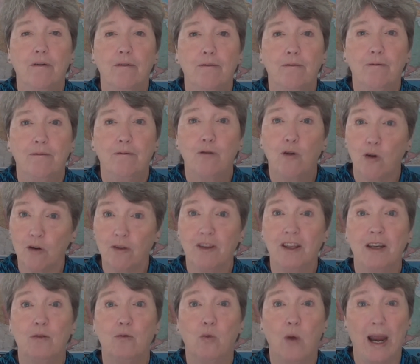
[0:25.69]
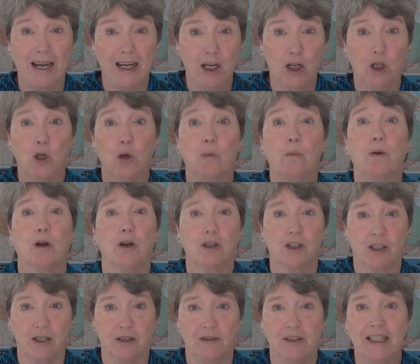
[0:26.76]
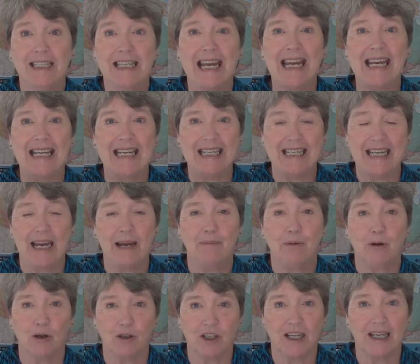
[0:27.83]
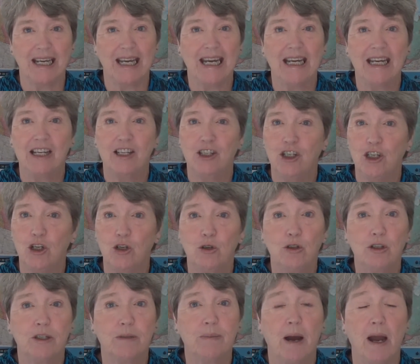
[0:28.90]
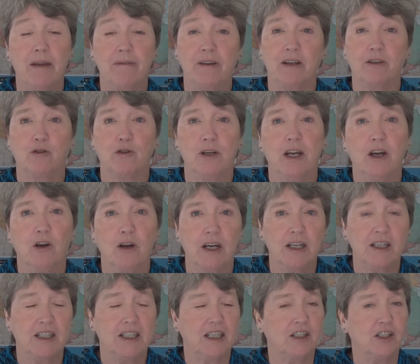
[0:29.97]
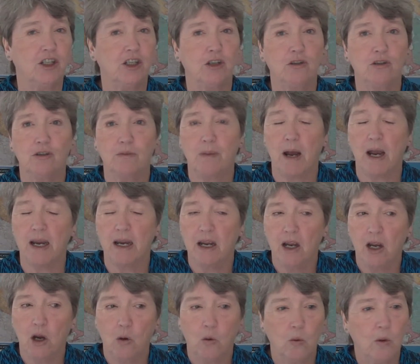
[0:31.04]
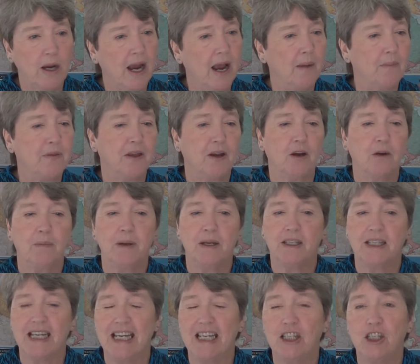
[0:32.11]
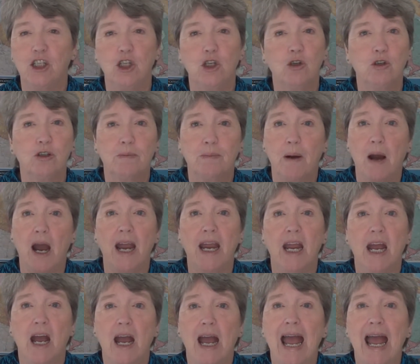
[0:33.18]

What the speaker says: for the regular person, the day-to-day person. It is used by veterinarians, it's used by rehab therapists, it's used by